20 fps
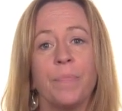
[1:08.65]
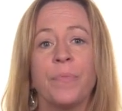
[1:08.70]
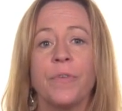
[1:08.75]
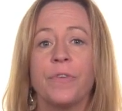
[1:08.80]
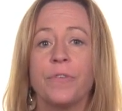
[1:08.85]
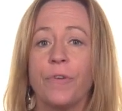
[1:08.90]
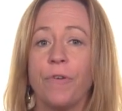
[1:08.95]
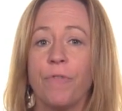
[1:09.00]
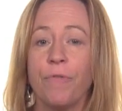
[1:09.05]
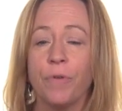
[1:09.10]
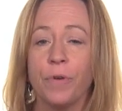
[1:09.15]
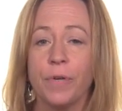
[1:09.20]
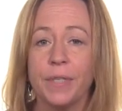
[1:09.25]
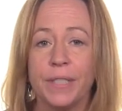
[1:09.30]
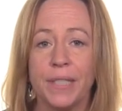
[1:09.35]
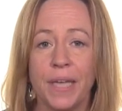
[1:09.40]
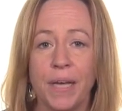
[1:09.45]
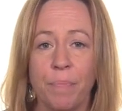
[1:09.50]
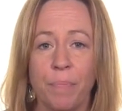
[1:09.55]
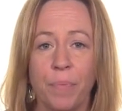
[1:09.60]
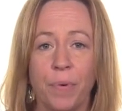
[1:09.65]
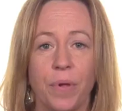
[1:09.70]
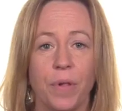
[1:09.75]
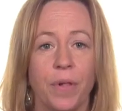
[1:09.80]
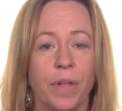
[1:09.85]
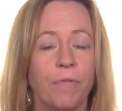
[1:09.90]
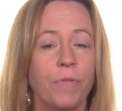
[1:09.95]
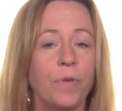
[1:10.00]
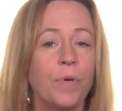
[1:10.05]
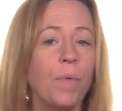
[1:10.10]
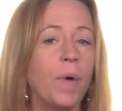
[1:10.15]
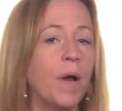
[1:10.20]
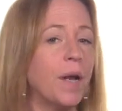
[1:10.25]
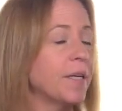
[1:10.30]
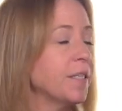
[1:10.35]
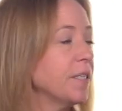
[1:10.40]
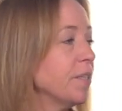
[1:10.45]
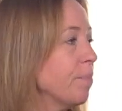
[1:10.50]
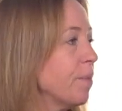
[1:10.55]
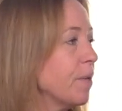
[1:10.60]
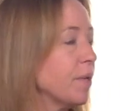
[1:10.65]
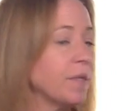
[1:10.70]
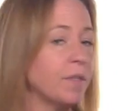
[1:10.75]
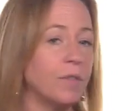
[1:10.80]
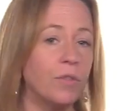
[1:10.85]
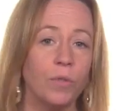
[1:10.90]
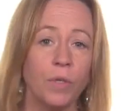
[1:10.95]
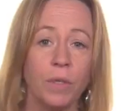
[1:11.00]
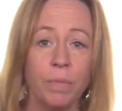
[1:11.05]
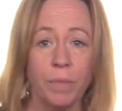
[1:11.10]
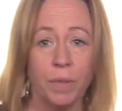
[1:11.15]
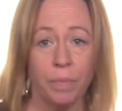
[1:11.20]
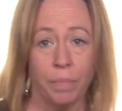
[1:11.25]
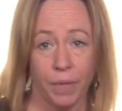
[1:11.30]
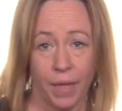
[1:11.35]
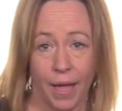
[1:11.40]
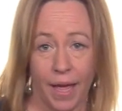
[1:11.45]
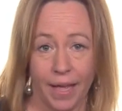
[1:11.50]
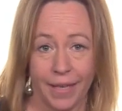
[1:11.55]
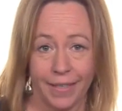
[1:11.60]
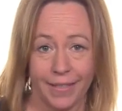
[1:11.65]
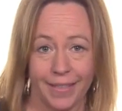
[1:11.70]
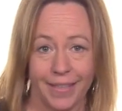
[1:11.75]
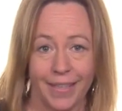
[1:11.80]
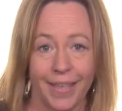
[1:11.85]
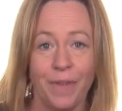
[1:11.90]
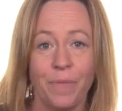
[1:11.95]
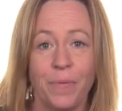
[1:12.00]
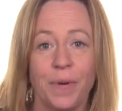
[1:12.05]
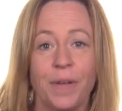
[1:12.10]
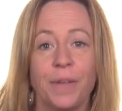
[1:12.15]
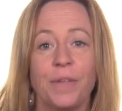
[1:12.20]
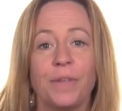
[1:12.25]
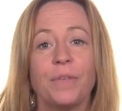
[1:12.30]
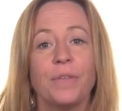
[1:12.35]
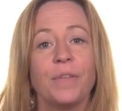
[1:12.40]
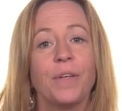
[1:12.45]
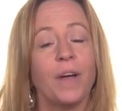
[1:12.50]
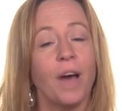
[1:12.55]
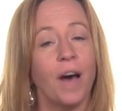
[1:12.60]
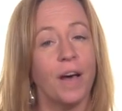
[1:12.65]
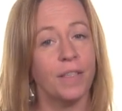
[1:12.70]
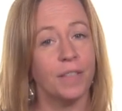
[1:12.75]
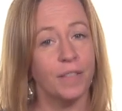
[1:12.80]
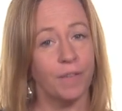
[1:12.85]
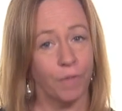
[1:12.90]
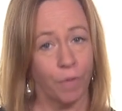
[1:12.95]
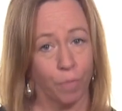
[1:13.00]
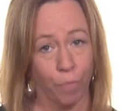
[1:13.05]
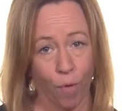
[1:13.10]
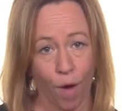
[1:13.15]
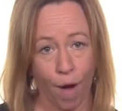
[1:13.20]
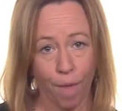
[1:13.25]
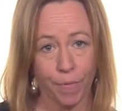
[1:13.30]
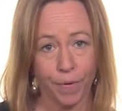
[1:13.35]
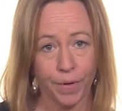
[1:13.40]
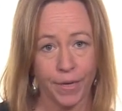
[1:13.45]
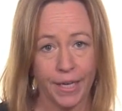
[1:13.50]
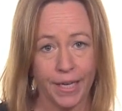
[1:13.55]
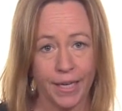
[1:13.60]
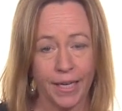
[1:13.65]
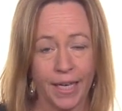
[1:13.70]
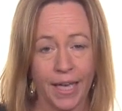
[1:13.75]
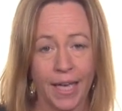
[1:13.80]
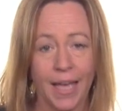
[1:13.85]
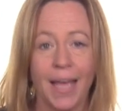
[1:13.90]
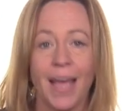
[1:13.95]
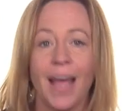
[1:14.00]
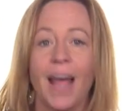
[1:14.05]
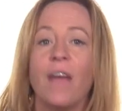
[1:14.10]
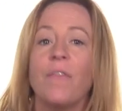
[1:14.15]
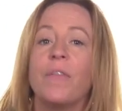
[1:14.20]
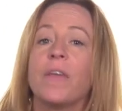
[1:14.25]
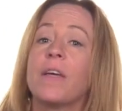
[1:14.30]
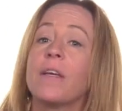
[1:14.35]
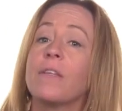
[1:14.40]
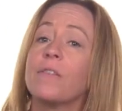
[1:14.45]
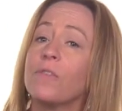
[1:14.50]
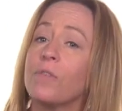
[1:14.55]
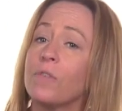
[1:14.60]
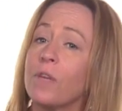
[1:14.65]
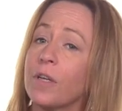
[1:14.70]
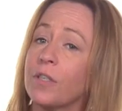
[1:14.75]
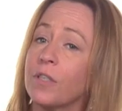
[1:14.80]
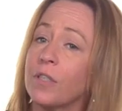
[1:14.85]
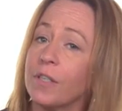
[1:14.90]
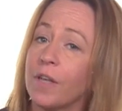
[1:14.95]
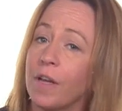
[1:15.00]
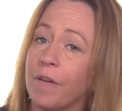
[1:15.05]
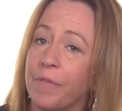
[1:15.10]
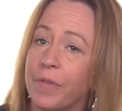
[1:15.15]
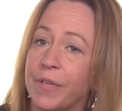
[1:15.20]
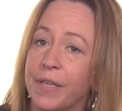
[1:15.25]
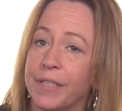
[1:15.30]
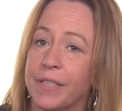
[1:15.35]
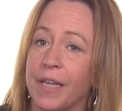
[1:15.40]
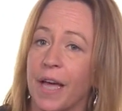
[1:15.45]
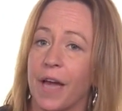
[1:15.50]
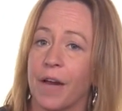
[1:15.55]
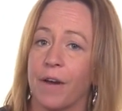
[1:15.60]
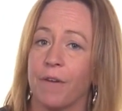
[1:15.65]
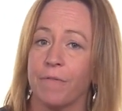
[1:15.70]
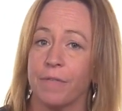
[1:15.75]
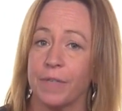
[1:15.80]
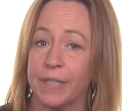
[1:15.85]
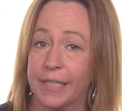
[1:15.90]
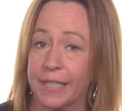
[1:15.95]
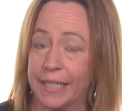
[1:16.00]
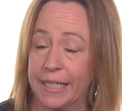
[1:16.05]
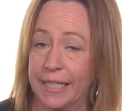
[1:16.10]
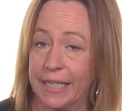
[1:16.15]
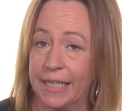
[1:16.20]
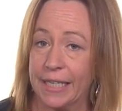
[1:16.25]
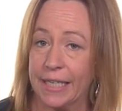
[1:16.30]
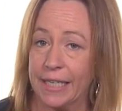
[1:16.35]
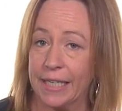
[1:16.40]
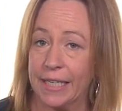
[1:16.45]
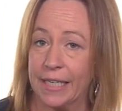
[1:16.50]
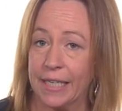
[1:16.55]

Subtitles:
So, for example, if you wanted to build a treatment plant, it would include the cost of the property and the construction of the entire facility.